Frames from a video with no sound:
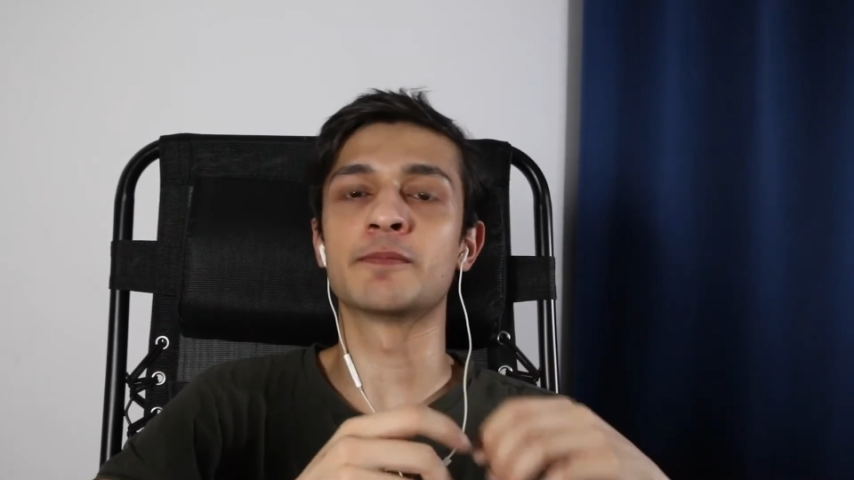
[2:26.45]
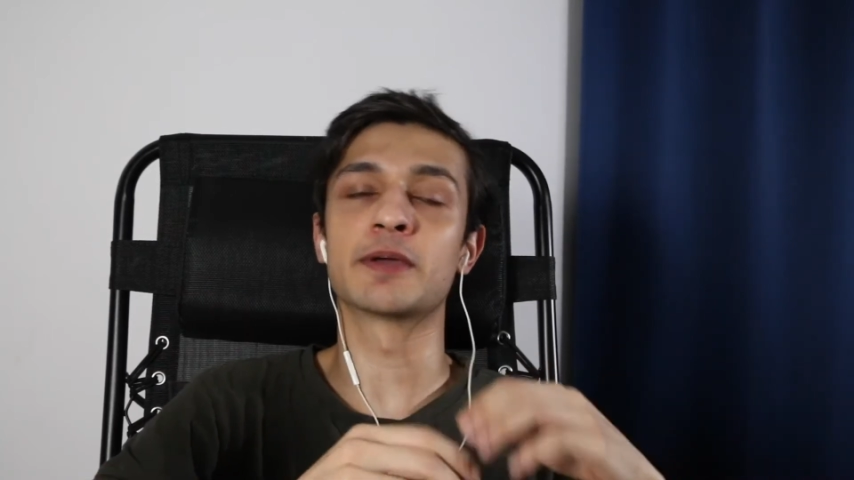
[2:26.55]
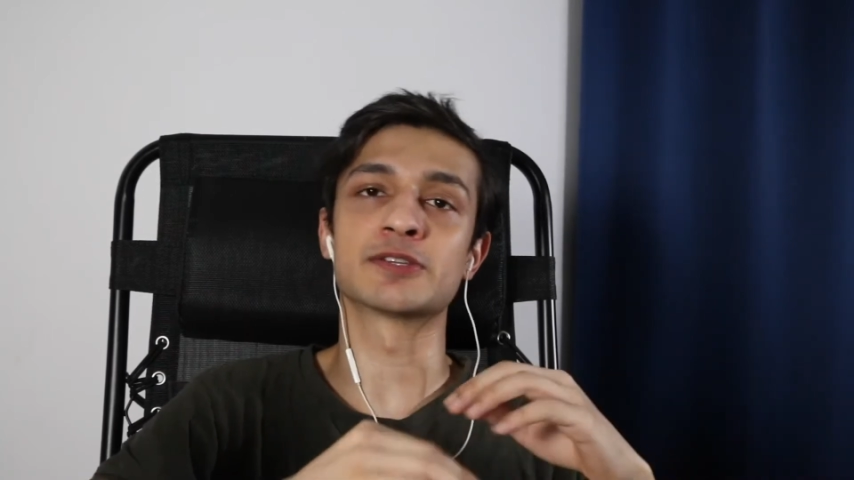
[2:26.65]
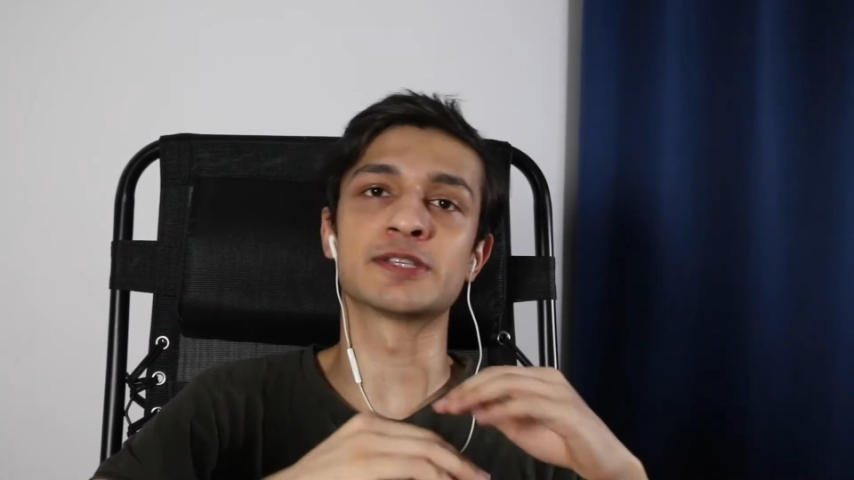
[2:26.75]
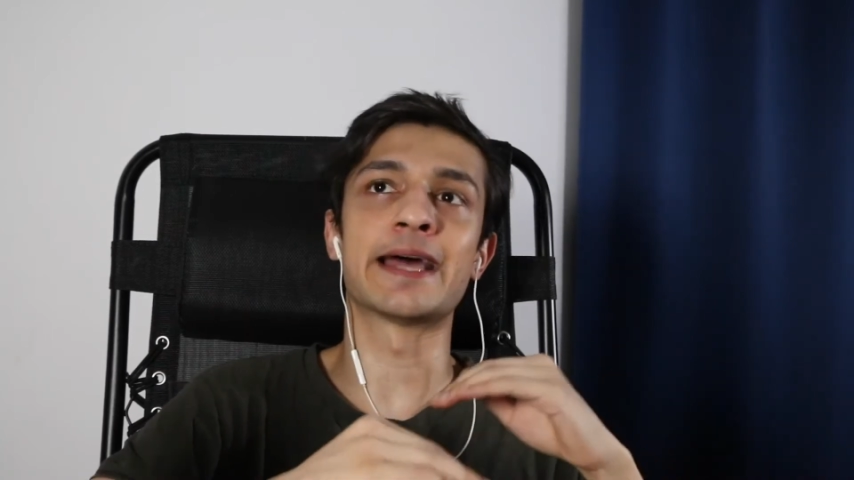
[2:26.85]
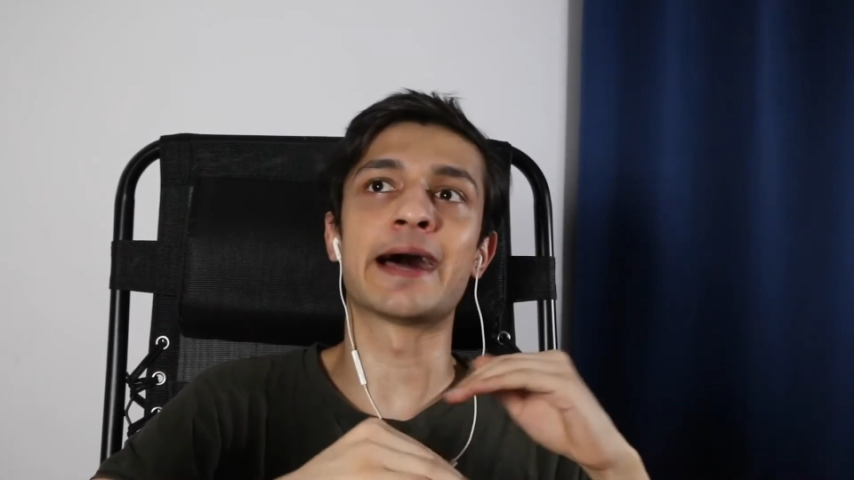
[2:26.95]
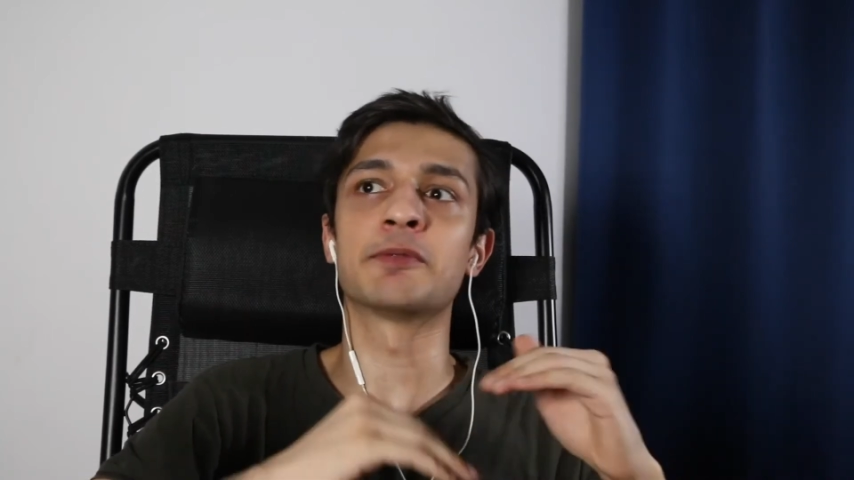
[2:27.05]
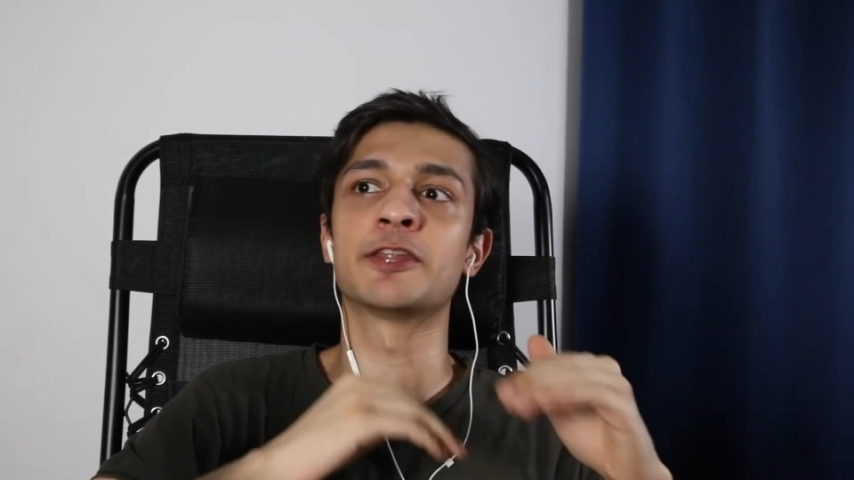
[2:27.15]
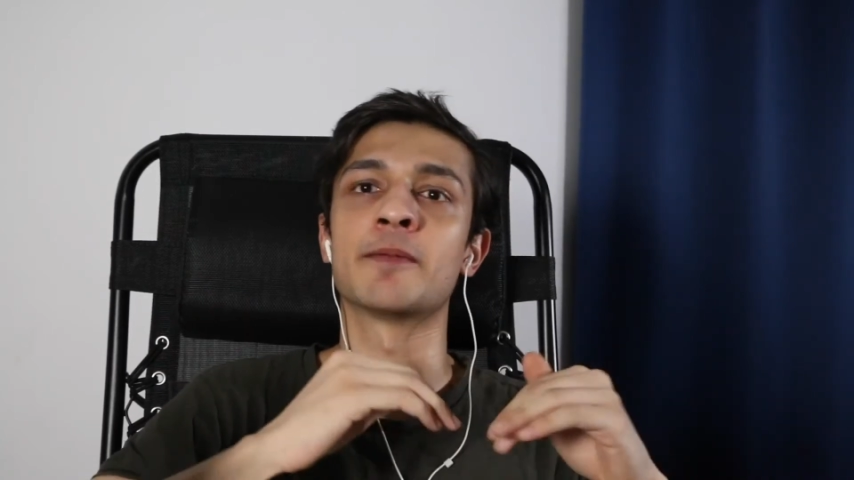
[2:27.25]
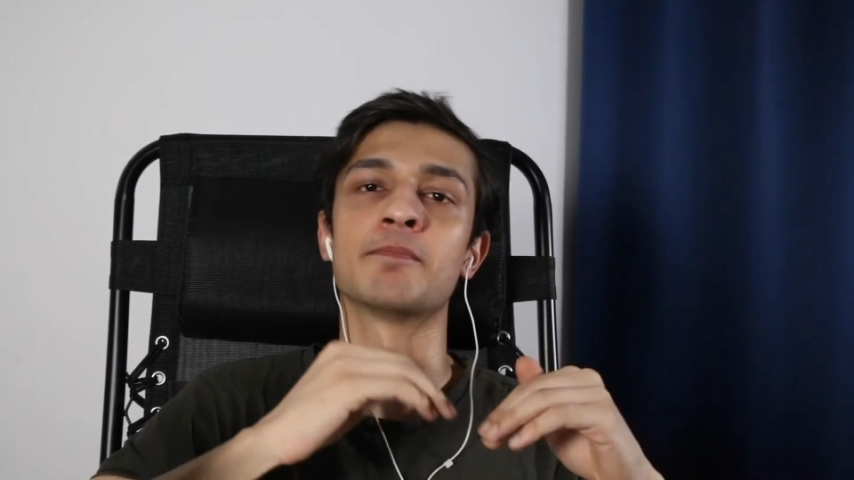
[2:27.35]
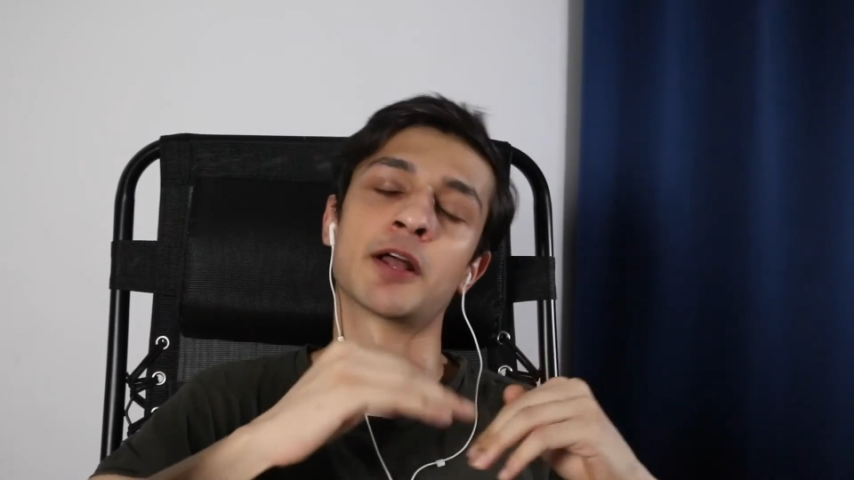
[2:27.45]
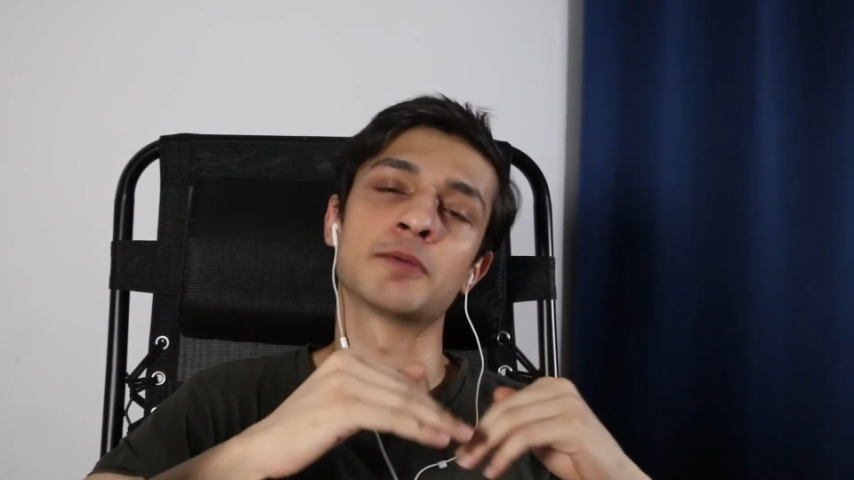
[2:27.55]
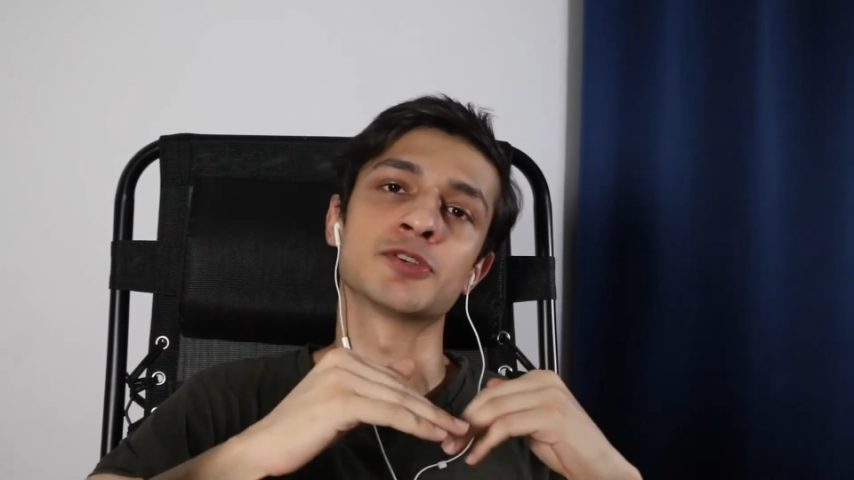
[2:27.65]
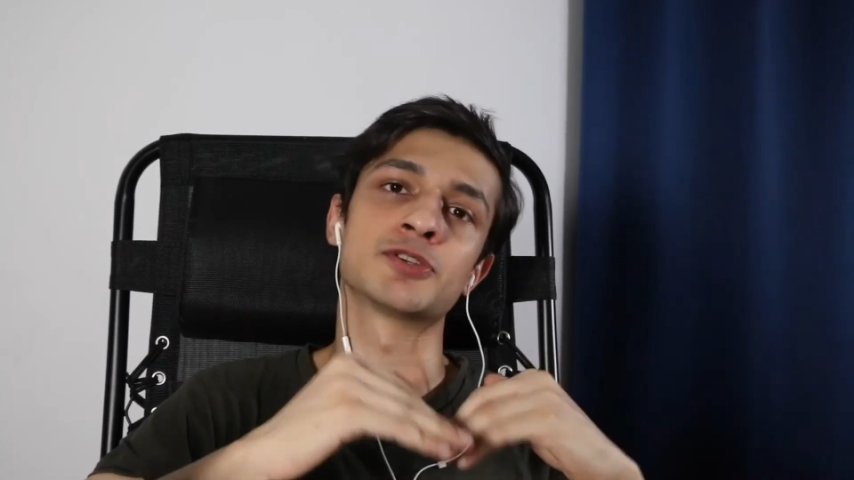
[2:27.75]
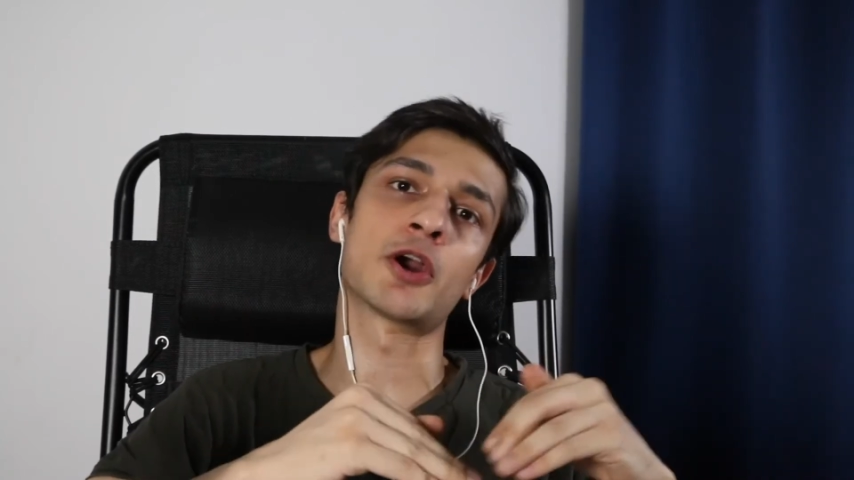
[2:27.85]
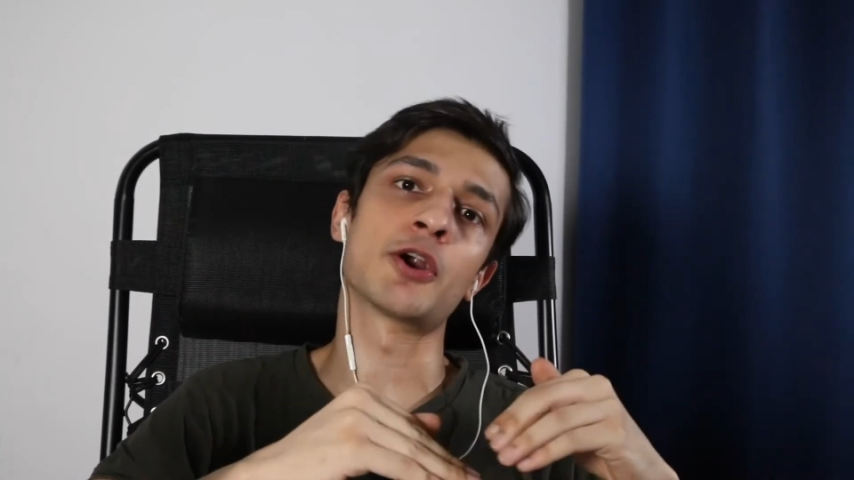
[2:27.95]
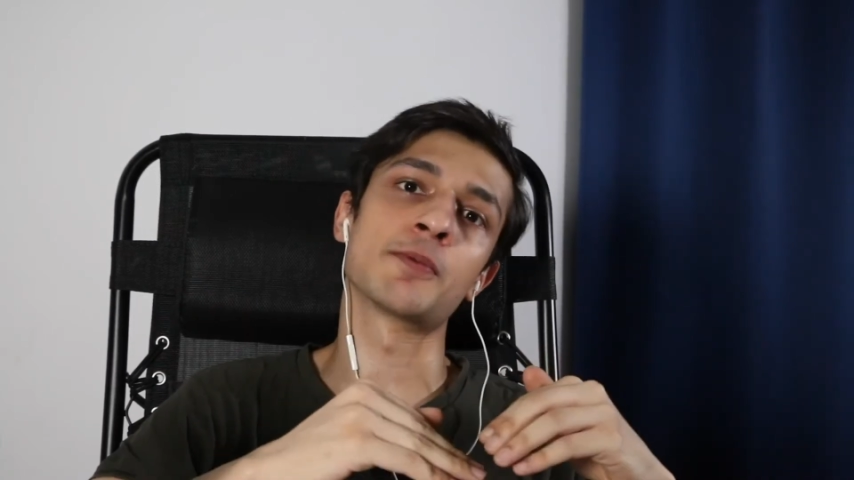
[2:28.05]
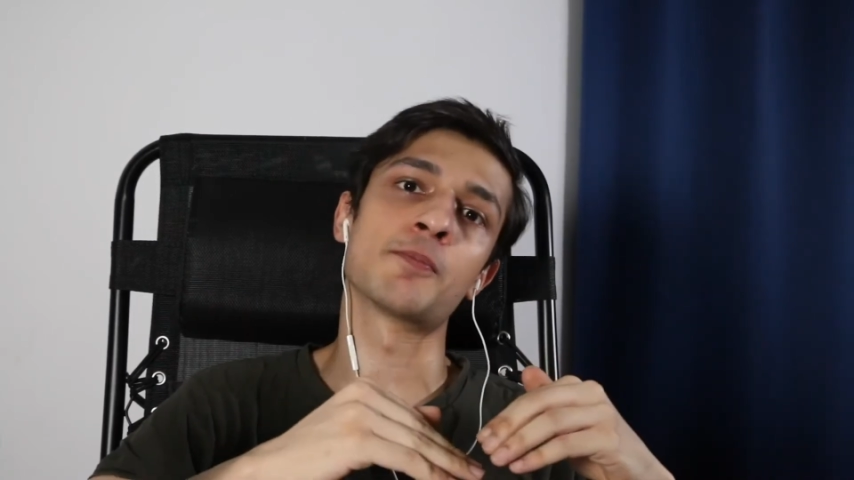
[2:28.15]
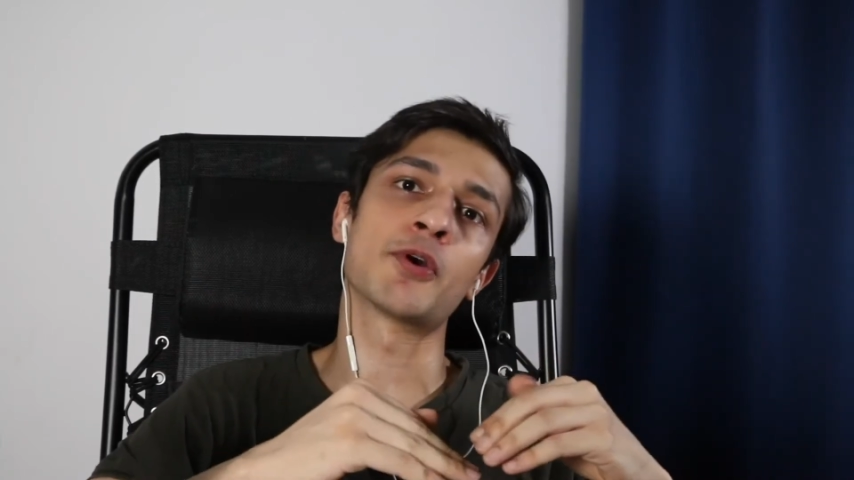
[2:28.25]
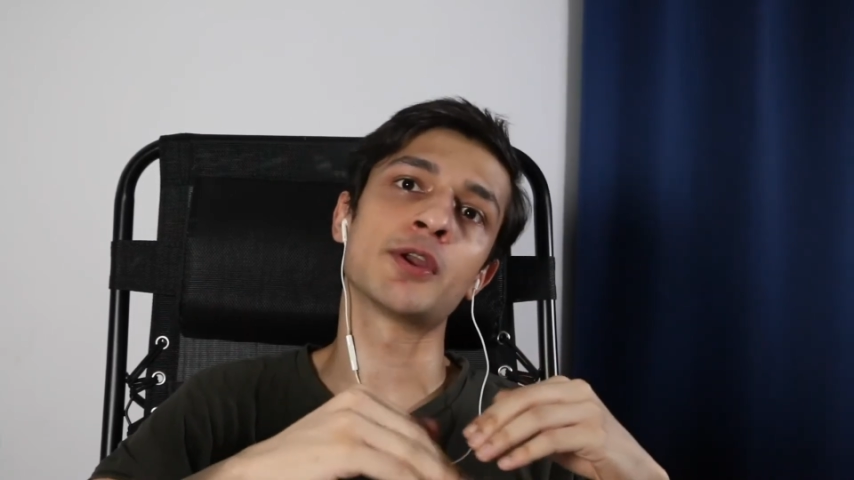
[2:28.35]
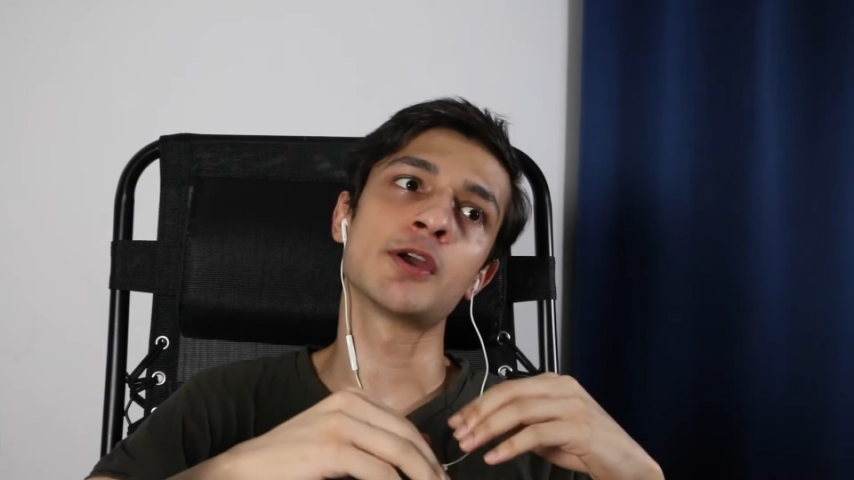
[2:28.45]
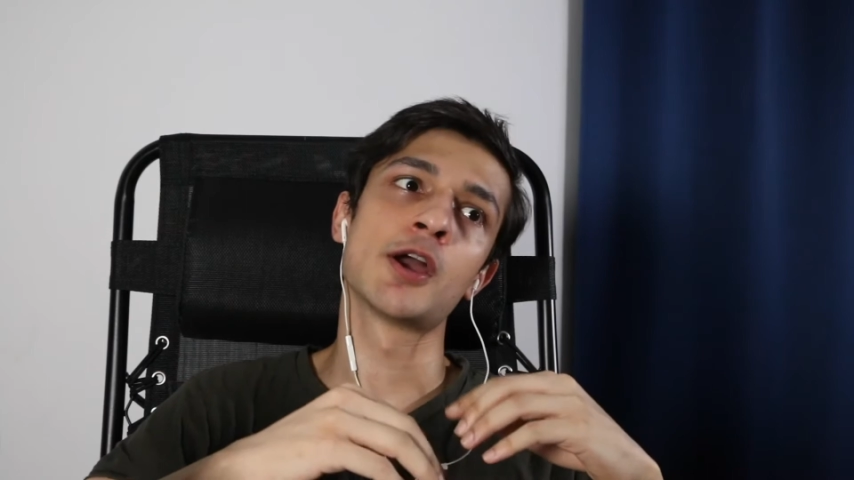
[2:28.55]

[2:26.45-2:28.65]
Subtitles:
because that then becomes a starting point